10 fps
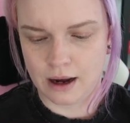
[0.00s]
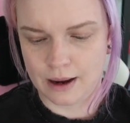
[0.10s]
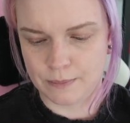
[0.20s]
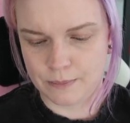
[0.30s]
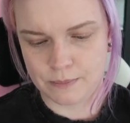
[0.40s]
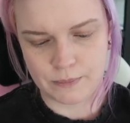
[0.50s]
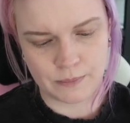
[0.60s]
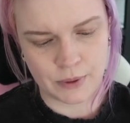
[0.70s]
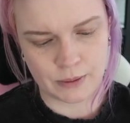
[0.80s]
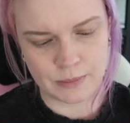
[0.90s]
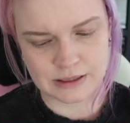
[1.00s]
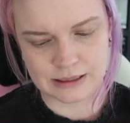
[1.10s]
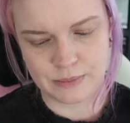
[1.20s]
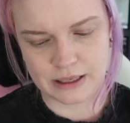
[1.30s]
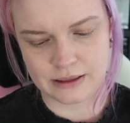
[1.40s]
I
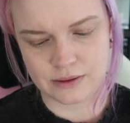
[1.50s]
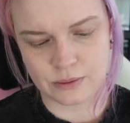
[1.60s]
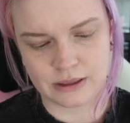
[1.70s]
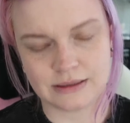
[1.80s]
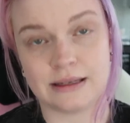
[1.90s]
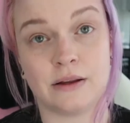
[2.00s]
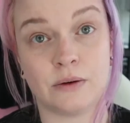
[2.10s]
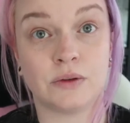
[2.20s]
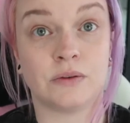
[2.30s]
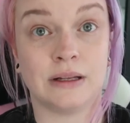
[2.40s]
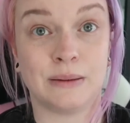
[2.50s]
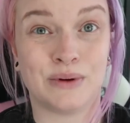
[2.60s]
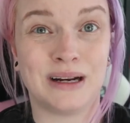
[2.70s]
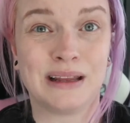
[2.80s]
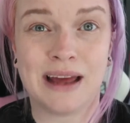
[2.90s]
purposely picked this one because I thought it was really
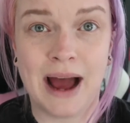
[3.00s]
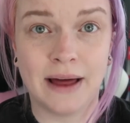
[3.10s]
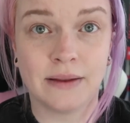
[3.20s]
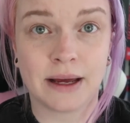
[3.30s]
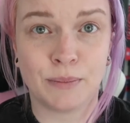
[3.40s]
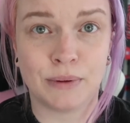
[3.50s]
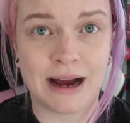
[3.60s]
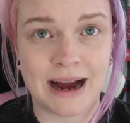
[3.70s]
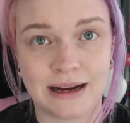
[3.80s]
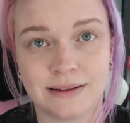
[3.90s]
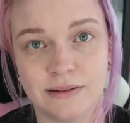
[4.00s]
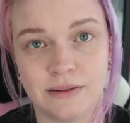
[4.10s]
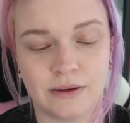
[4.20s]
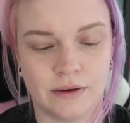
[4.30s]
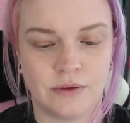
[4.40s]
pretty. They had like blacks
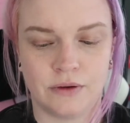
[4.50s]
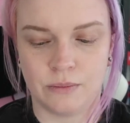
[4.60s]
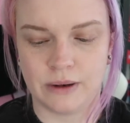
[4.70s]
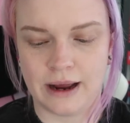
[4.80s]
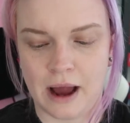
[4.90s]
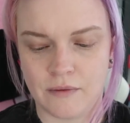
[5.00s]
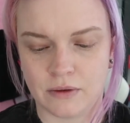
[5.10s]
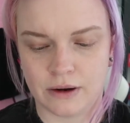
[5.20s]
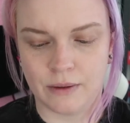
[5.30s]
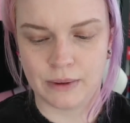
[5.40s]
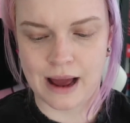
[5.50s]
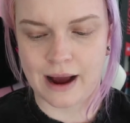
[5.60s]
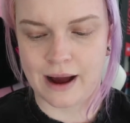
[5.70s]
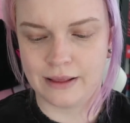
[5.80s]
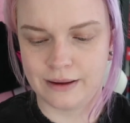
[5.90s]
and stuff too, but I have a lot of
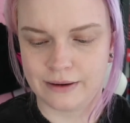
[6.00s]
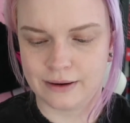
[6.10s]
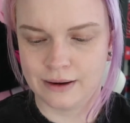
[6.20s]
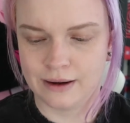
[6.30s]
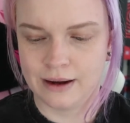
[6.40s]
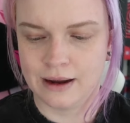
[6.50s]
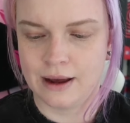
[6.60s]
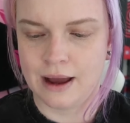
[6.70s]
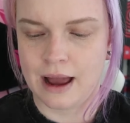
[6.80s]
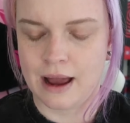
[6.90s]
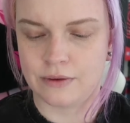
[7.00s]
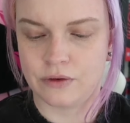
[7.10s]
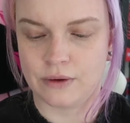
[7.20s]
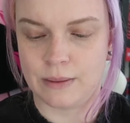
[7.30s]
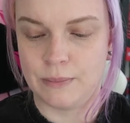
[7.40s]
black eyeliner, and
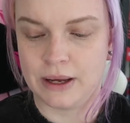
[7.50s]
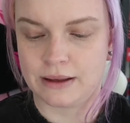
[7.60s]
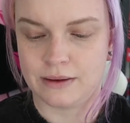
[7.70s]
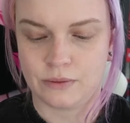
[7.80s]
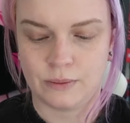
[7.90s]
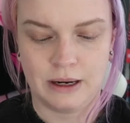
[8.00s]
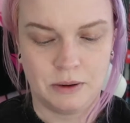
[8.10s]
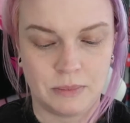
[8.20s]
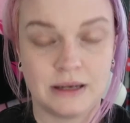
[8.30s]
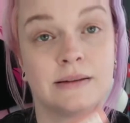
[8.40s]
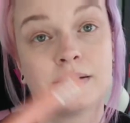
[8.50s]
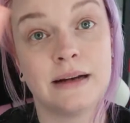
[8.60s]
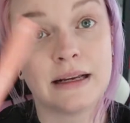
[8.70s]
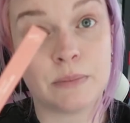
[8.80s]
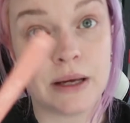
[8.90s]
so I picked this one out because it's a
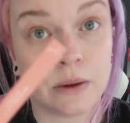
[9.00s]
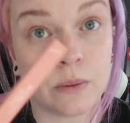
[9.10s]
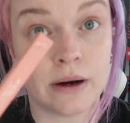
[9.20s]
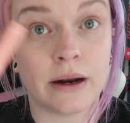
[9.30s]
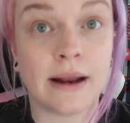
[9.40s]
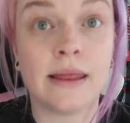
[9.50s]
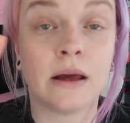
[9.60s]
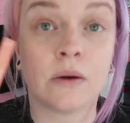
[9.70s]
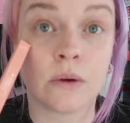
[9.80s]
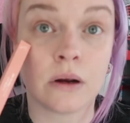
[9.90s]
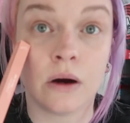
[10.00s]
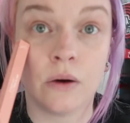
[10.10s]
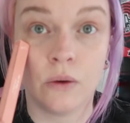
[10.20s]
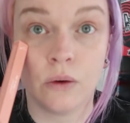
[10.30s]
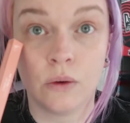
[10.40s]
nice pink one and I think it would
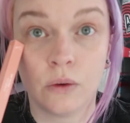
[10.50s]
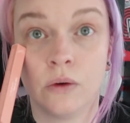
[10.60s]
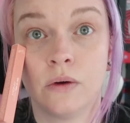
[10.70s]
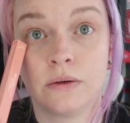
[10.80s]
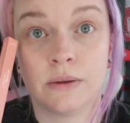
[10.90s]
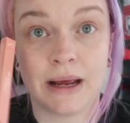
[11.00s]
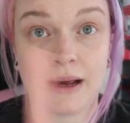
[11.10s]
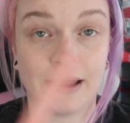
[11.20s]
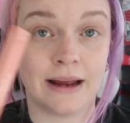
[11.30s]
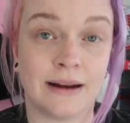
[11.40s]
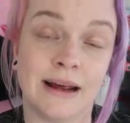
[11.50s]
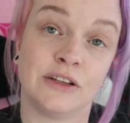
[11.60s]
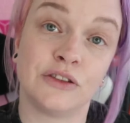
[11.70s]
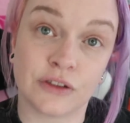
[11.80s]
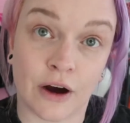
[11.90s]
go to make it like a
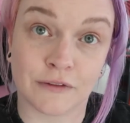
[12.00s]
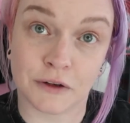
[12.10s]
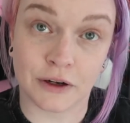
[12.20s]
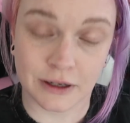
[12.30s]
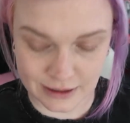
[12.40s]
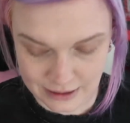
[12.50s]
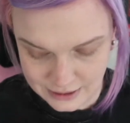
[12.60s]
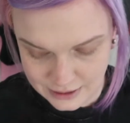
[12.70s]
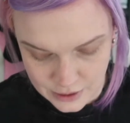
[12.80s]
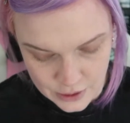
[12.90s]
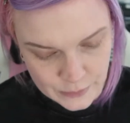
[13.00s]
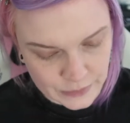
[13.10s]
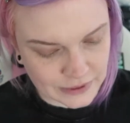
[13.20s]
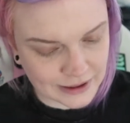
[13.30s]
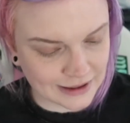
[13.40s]
nice soft look.
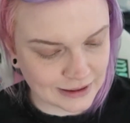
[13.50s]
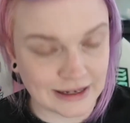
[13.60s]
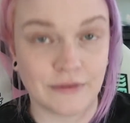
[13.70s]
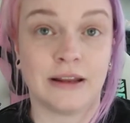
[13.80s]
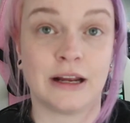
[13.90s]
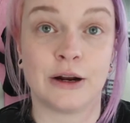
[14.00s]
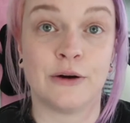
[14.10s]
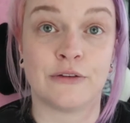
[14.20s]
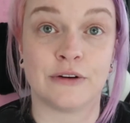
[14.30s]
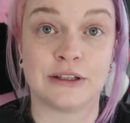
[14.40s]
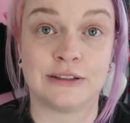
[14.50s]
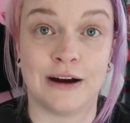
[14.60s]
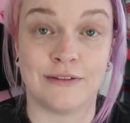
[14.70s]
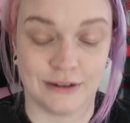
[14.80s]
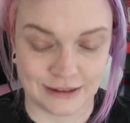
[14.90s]
We're definitely gonna go for a
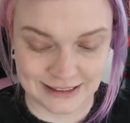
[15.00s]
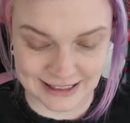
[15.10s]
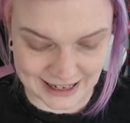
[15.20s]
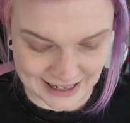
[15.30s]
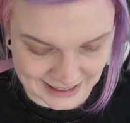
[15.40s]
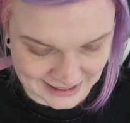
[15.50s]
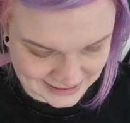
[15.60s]
soft look today.